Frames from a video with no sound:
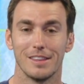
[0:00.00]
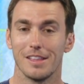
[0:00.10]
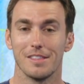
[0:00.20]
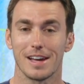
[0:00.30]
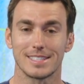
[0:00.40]

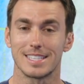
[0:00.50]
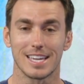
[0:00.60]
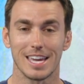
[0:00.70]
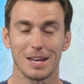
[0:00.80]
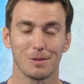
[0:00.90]
That's the
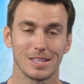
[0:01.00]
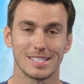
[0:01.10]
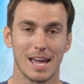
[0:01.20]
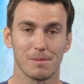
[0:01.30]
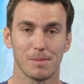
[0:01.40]
key with the
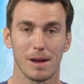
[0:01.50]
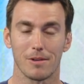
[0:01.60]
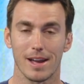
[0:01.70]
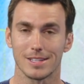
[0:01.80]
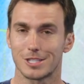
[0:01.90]
Tampa Bay
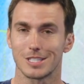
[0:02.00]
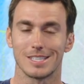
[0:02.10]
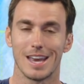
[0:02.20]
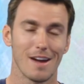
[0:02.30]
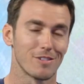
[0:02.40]
Rays. Just
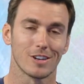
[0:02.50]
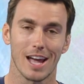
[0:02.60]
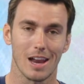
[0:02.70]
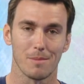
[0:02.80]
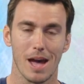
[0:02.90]
never
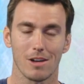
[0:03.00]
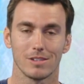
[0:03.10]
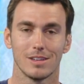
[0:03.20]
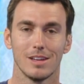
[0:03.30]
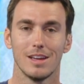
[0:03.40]
count them out.
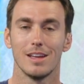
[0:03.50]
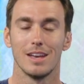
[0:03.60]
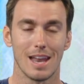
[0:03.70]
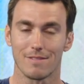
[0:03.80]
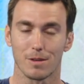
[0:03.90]

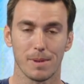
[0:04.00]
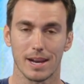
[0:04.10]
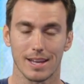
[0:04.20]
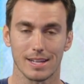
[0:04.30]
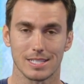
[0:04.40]
Never bet
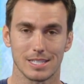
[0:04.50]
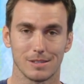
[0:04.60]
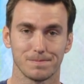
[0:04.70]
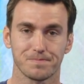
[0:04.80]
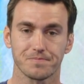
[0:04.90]
against
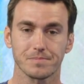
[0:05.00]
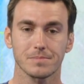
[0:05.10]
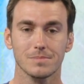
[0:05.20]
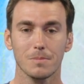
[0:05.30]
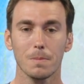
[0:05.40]
them.
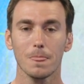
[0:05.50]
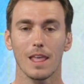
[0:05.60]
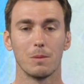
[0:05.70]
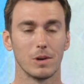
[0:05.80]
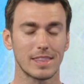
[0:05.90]

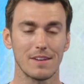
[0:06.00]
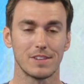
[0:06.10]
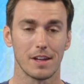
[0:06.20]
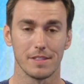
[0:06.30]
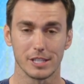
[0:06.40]
And what they've
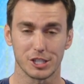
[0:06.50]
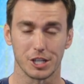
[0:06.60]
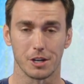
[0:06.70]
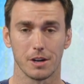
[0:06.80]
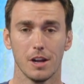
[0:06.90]
done this
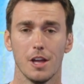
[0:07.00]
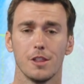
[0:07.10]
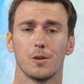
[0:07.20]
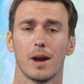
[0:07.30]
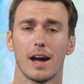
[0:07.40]
year
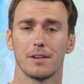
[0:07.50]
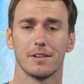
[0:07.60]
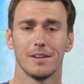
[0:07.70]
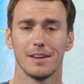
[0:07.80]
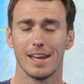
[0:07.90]
throughout
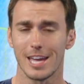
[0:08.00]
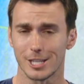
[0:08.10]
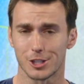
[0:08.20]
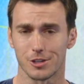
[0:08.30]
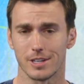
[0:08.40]

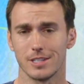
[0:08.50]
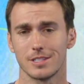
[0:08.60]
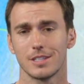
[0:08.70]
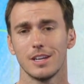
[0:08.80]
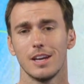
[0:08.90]

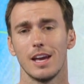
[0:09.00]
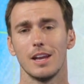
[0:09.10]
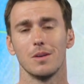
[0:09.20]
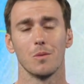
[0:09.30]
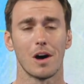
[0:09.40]
injuries
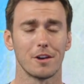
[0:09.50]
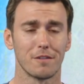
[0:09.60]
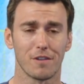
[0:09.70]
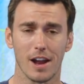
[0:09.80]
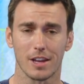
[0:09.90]
and Wander
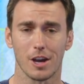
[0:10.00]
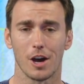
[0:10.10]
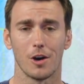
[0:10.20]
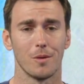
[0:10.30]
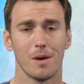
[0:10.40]

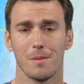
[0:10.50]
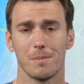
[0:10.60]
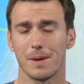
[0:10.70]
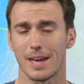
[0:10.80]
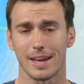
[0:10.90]
Franco
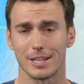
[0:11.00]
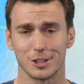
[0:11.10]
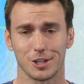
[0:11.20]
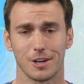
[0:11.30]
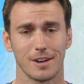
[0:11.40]
being
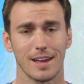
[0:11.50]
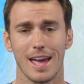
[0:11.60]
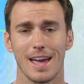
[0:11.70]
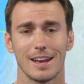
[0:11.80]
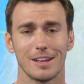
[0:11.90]
injured,
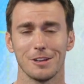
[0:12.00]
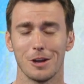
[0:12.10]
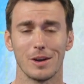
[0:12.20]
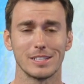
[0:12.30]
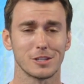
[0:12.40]
and, you
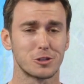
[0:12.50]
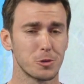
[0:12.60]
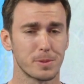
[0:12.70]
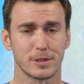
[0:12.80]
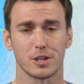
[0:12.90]
know, he's a
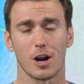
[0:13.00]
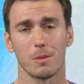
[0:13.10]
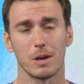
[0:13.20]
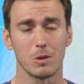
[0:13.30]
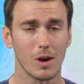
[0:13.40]
superstar. And
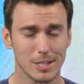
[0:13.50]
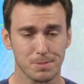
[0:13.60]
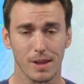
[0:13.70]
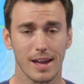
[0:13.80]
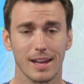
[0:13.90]
when he was
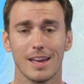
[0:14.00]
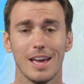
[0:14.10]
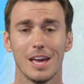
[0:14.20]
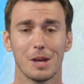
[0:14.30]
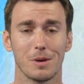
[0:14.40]
playing,
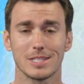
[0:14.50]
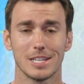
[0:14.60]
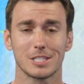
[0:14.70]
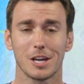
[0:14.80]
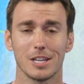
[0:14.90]
he wasn't
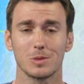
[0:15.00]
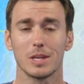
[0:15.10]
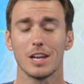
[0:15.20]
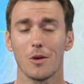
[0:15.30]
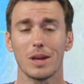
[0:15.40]
as good as we
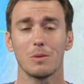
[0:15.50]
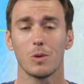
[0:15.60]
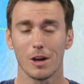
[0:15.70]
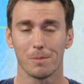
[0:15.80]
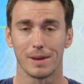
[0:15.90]
know he
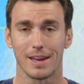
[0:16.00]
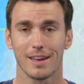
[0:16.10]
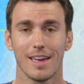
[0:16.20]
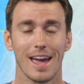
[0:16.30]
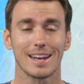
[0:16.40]
will be
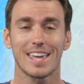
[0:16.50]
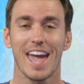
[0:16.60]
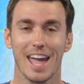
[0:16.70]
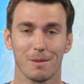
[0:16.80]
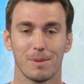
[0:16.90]
and
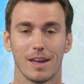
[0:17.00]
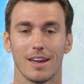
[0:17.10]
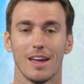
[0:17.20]
can be.